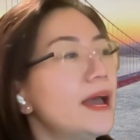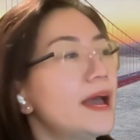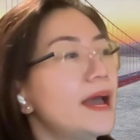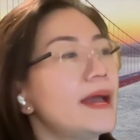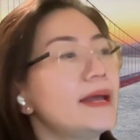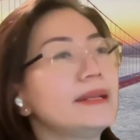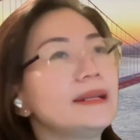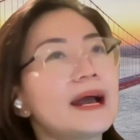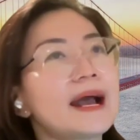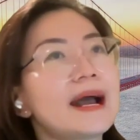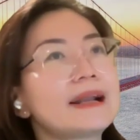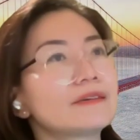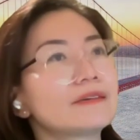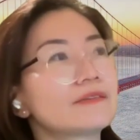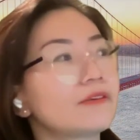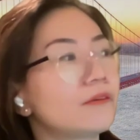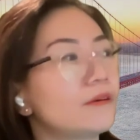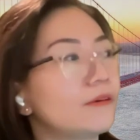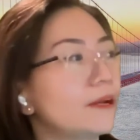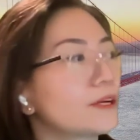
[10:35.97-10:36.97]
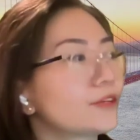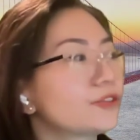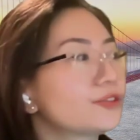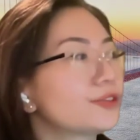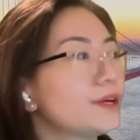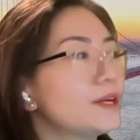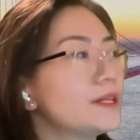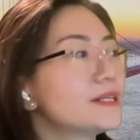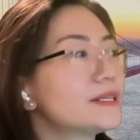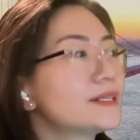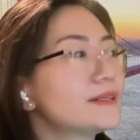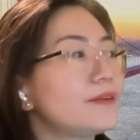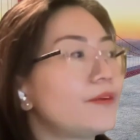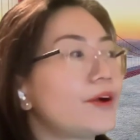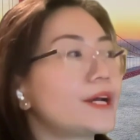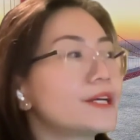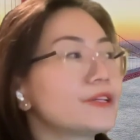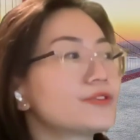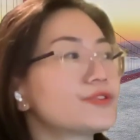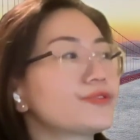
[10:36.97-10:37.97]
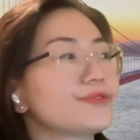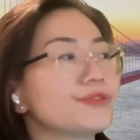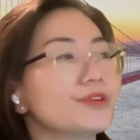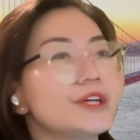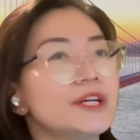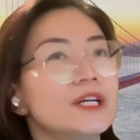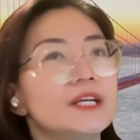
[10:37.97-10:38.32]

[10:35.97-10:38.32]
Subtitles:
and art collections rights to